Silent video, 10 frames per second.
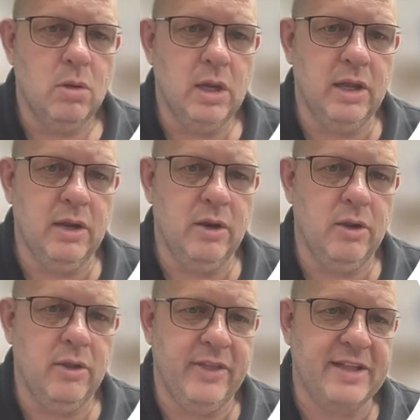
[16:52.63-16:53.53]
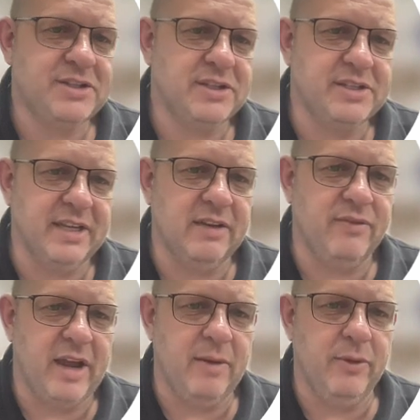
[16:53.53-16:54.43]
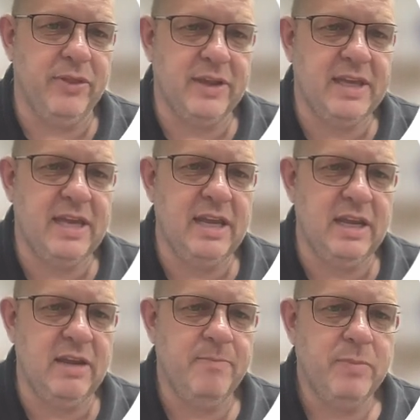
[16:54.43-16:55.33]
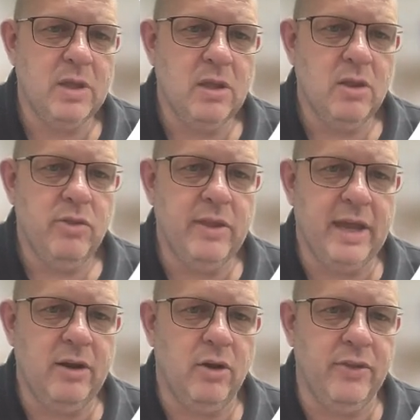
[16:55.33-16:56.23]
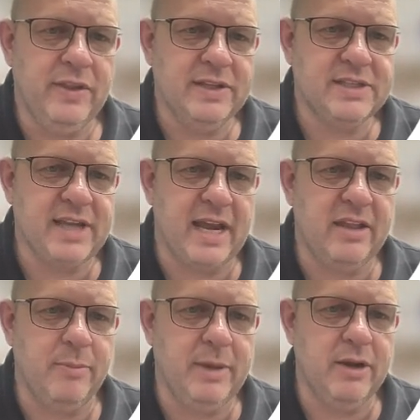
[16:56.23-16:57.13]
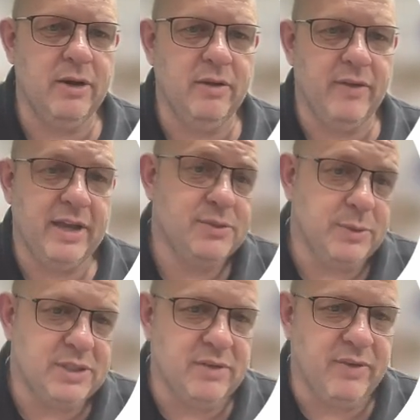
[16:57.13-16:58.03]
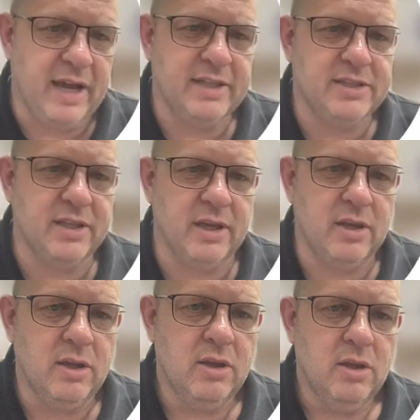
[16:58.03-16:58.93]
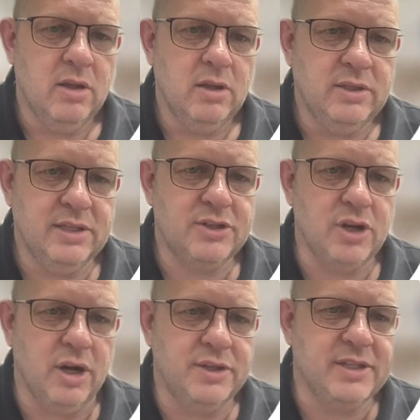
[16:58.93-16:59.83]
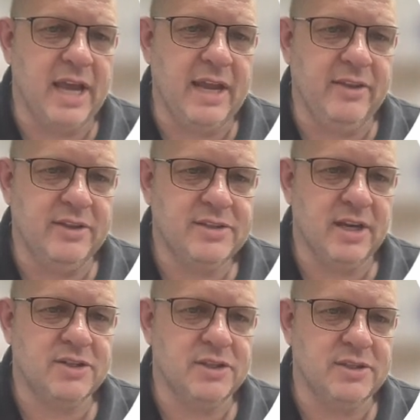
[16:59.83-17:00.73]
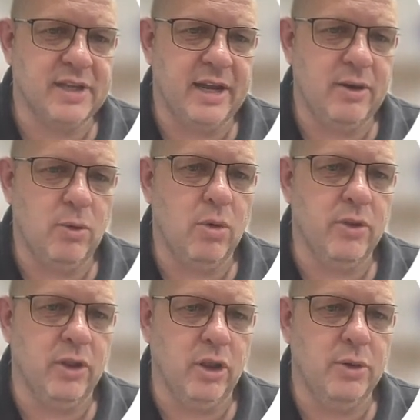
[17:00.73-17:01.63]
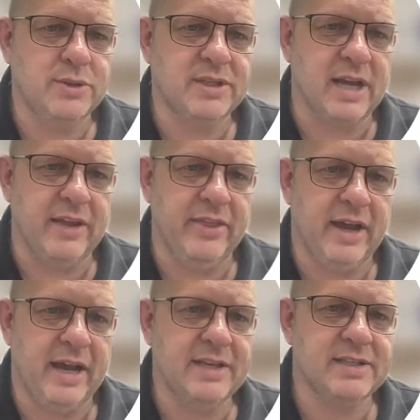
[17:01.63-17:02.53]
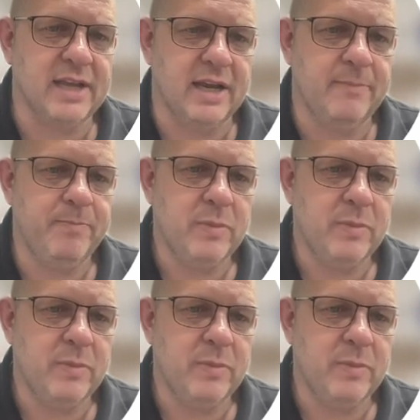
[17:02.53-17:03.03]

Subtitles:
And that's just signifying with the key that on this side of the metering device, which divides the discharge side and the suction side, or the low side and the high side,